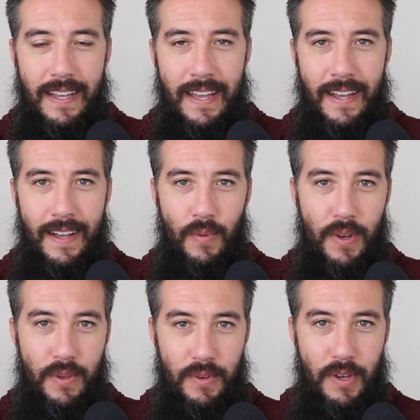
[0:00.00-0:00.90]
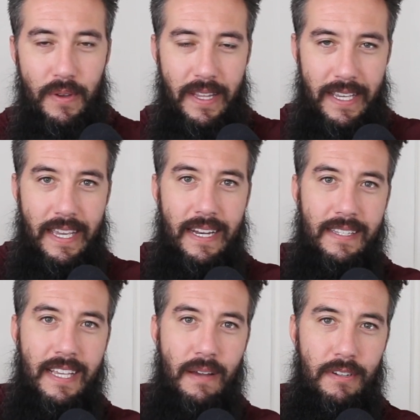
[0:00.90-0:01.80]
where you'd go and like get a
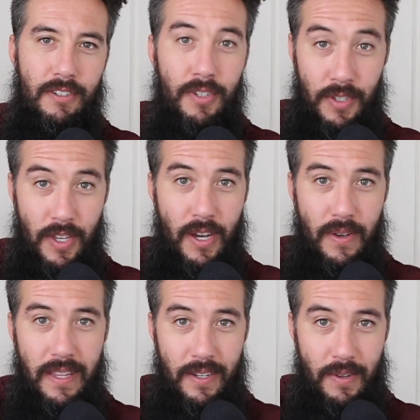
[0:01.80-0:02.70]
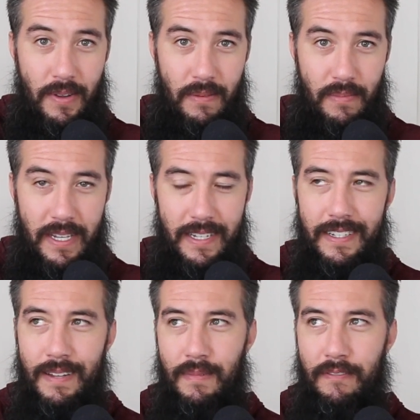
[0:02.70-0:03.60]
sandwich to go and then go to the beach.
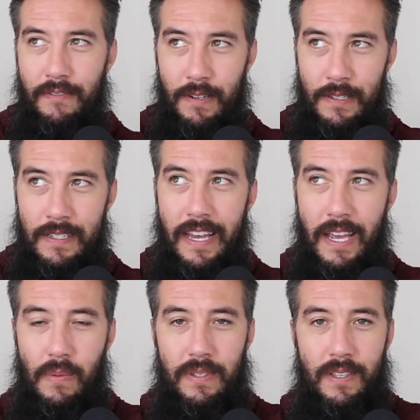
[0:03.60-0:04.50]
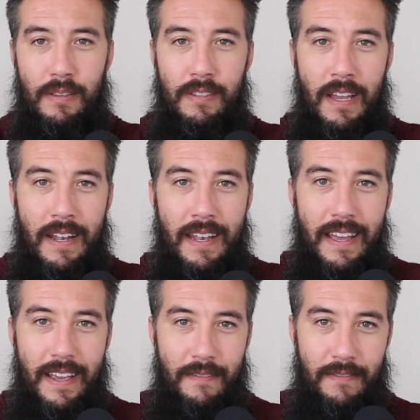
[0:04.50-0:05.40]
And my first day was a
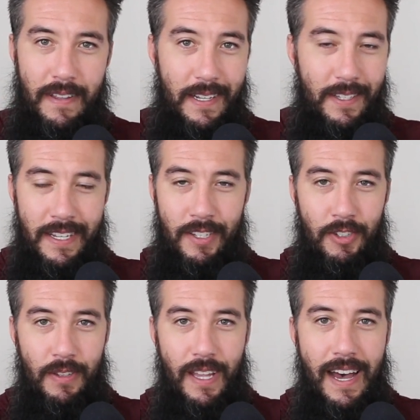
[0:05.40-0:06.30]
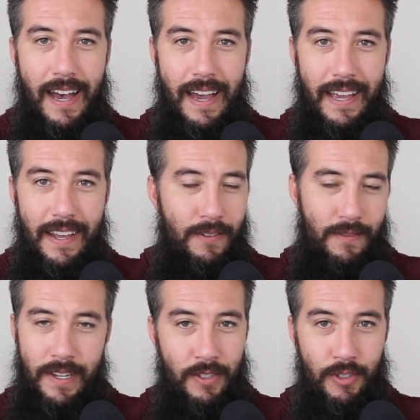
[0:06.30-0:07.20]
Sunday of like in July
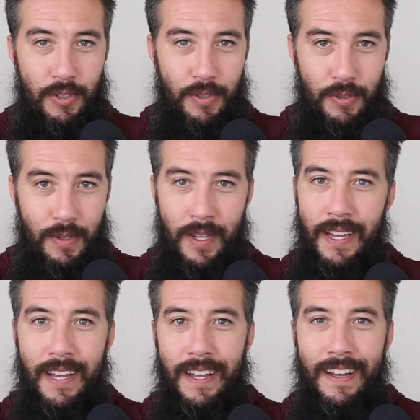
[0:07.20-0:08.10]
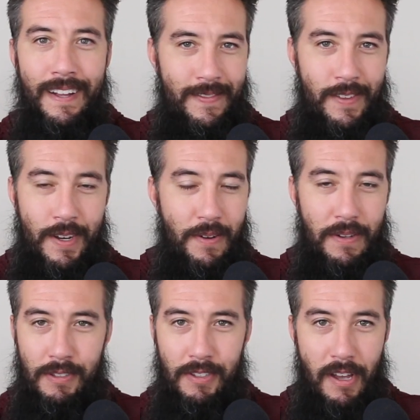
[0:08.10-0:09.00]
or in June,
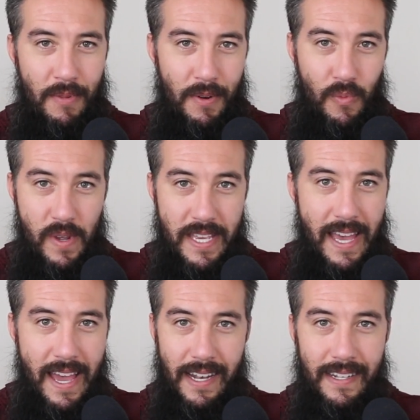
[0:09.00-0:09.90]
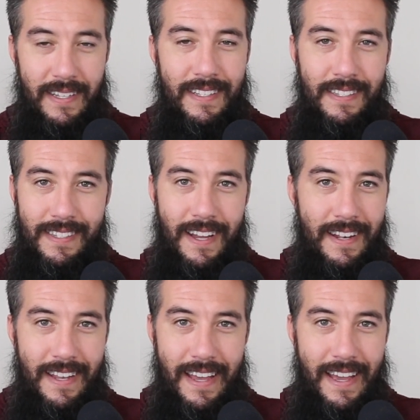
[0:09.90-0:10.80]
a summer weekend,
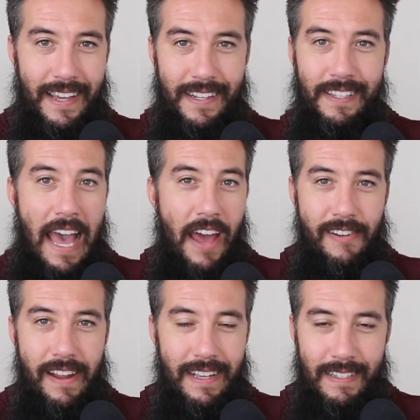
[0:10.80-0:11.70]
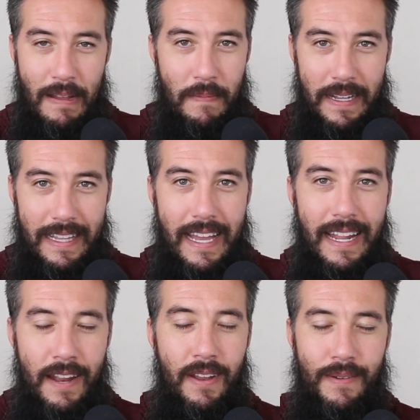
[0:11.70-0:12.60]
Saturday, something like that.
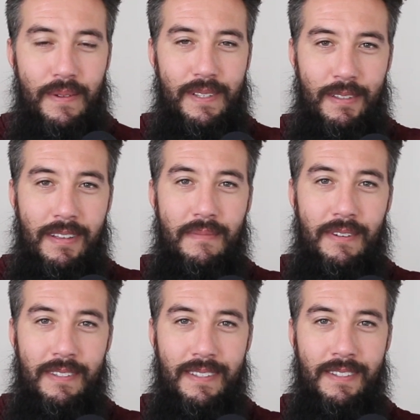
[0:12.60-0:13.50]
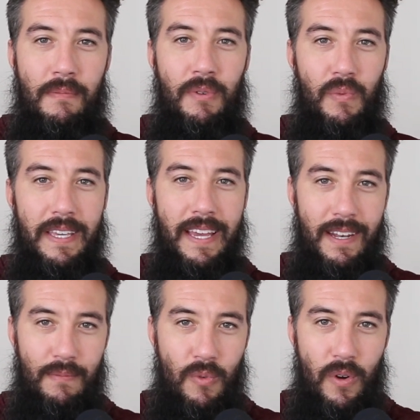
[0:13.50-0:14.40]
And it was a summer
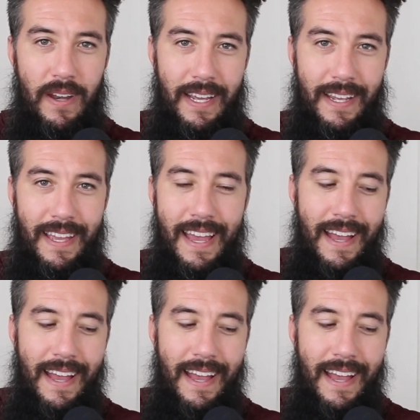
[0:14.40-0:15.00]
weekend morning.